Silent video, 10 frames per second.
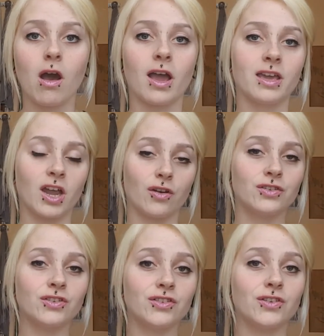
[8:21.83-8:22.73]
I encourage
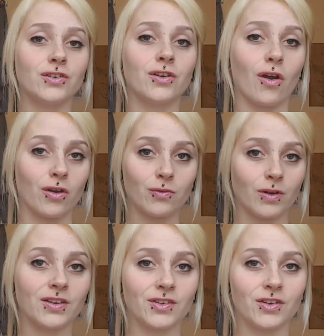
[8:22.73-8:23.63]
you to do your own
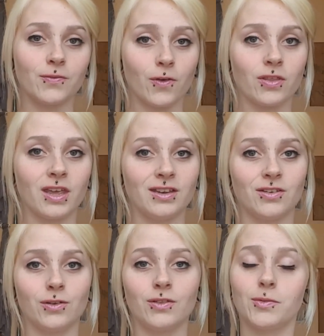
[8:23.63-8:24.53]
research further
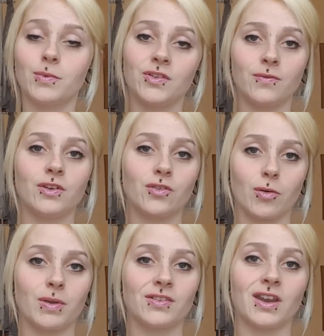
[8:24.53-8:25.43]
into the specific
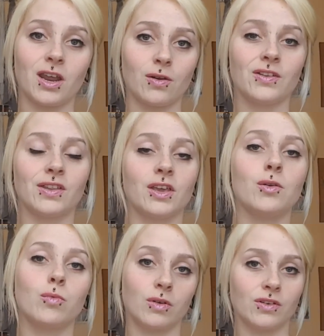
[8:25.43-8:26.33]
topics and areas that you
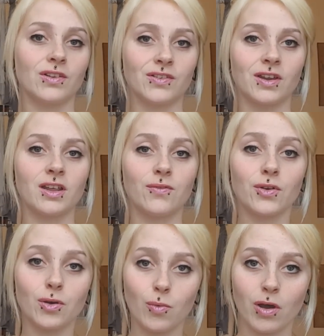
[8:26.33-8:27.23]
want to study for
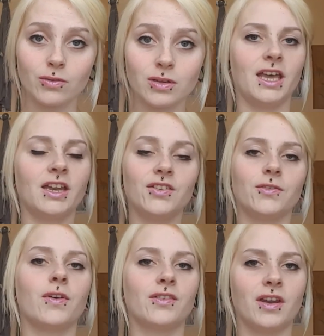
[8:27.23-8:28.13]
your world. It is
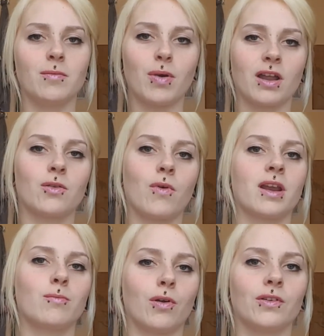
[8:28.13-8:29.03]
a fascinating part of the
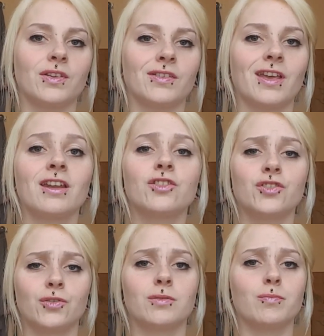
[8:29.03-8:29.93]
writing process and it
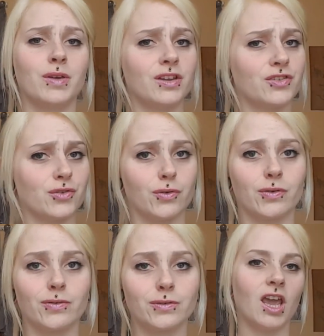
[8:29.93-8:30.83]
shouldn't be a
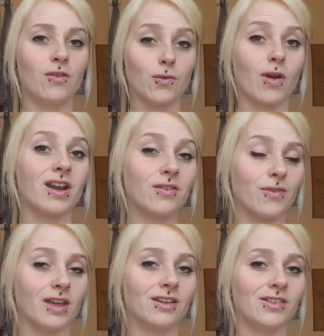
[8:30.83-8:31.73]
chore. If you're writing
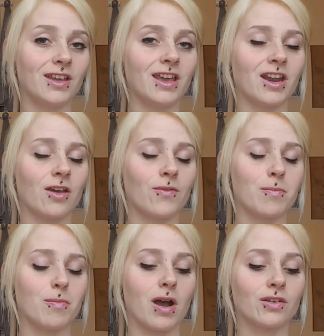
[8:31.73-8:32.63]
fantasy and have
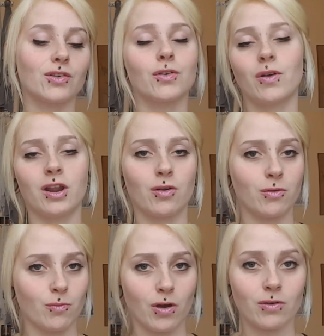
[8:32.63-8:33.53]
embarked on creating your
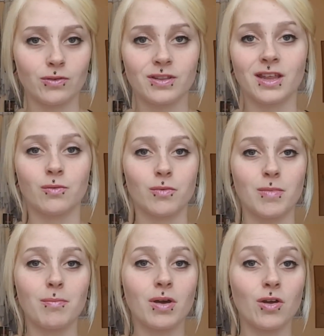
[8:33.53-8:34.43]
own world, then
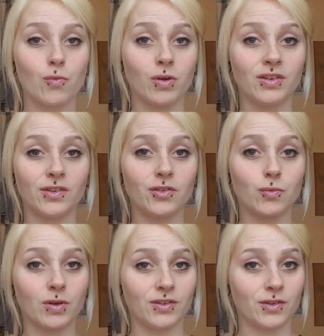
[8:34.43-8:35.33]
remember, research,
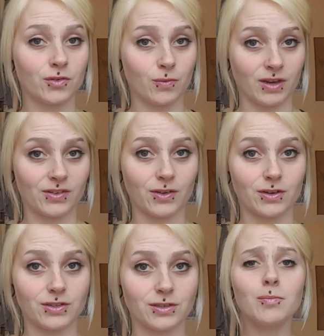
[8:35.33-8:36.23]
research,
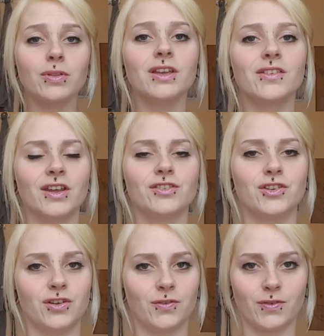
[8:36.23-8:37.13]
research. And please stay
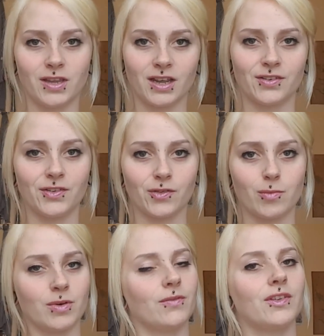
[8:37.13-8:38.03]
tuned for the next
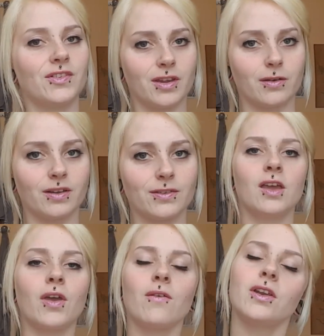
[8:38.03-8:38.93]
installment of this series. If
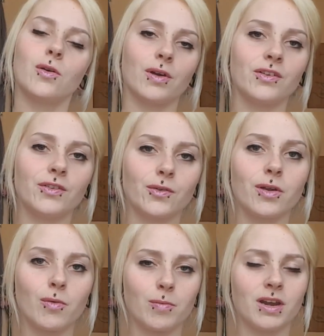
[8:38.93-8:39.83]
you have any questions or
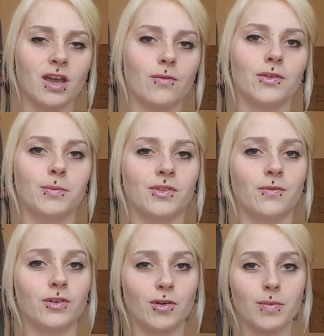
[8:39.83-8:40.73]
you want me to cover a
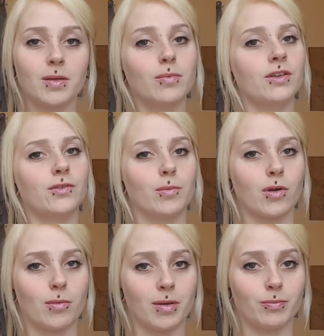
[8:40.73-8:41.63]
specific topic, please drop a
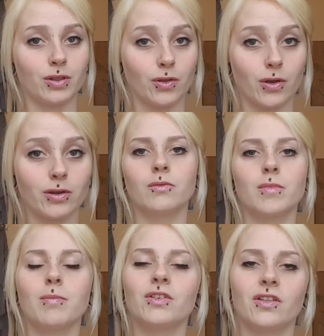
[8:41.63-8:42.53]
comment below.
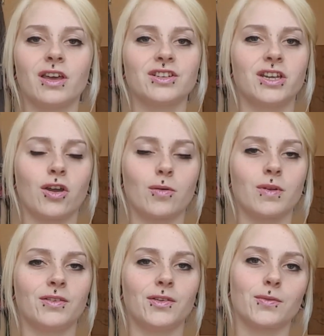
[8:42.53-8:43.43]
Remember to like, share, comment,
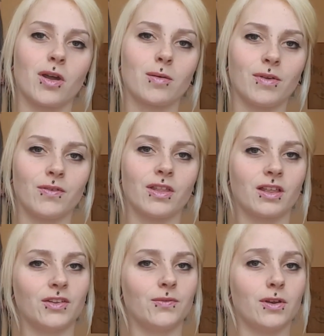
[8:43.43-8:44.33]
and subscribe if you like
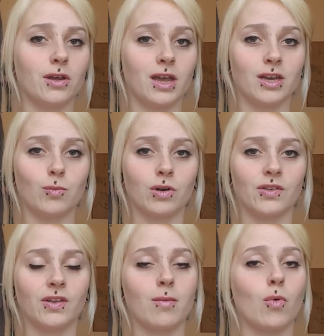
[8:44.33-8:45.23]
this video and you want to
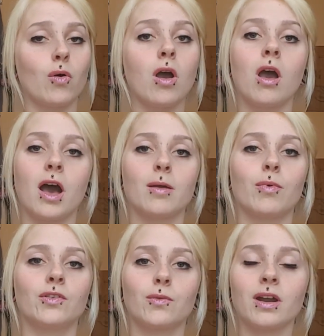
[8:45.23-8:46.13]
see more. I
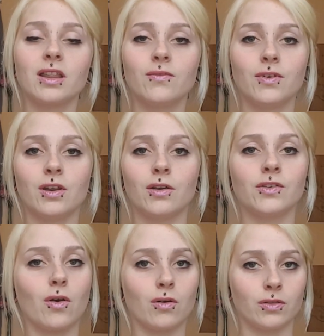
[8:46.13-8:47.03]
post writerly videos
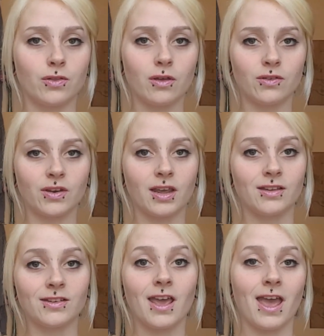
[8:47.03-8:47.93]
on
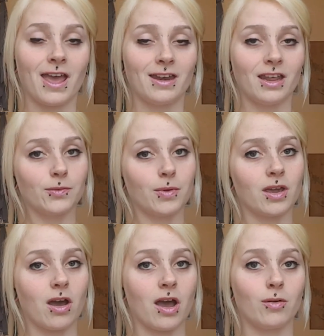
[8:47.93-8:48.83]
Thursdays, and next week
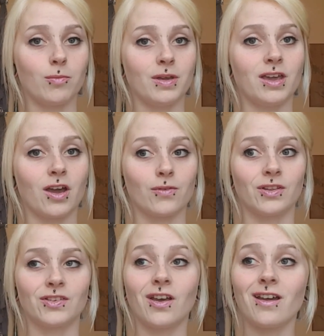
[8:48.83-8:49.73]
I will be covering the
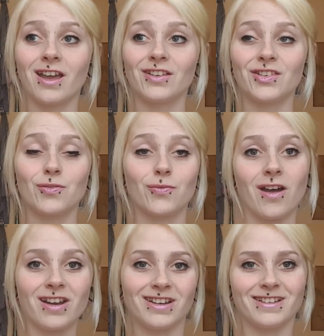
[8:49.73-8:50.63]
sarcastic
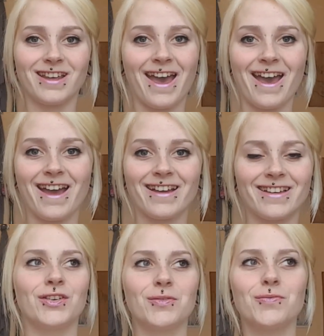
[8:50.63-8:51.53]
writing tag,
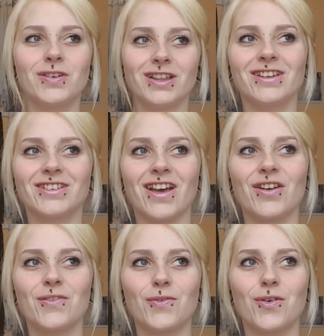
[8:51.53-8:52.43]
which I'm really
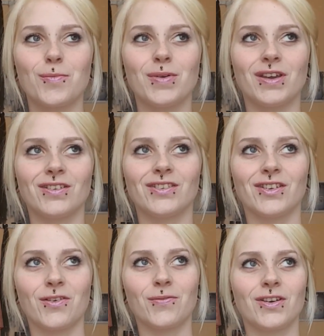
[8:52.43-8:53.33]
excited for because
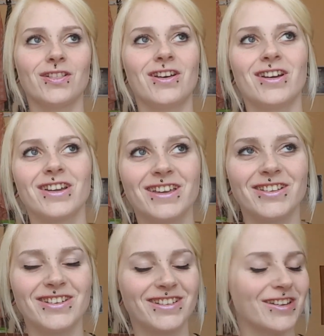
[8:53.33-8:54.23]
I feel like
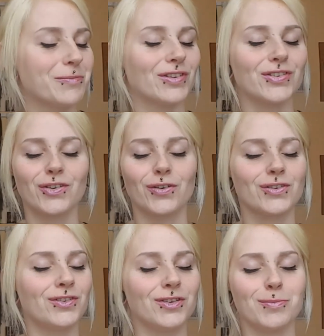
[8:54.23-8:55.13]
it's just going to be so
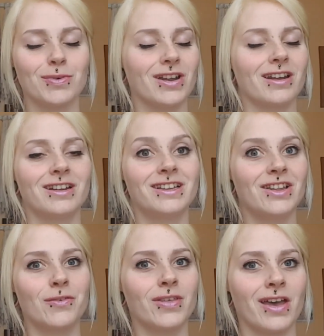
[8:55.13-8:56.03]
stupid, and I
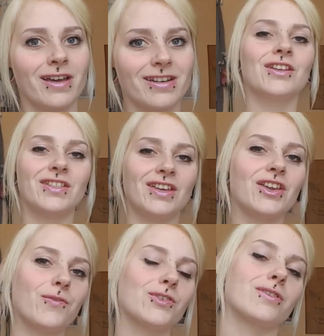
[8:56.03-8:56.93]
love that. So thank
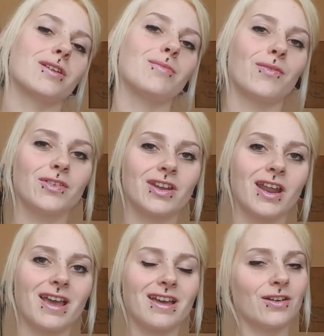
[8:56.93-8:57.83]
you for joining me for
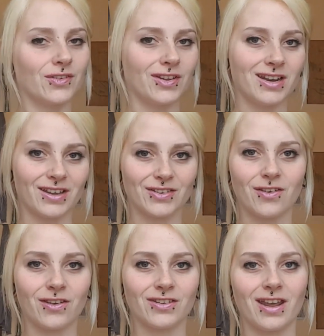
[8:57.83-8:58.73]
today, and I'll see you next
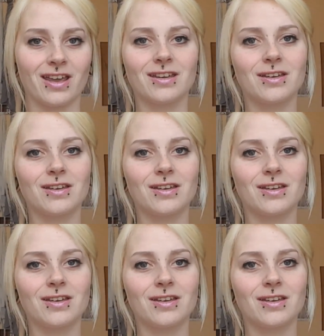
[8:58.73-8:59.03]
Thursday.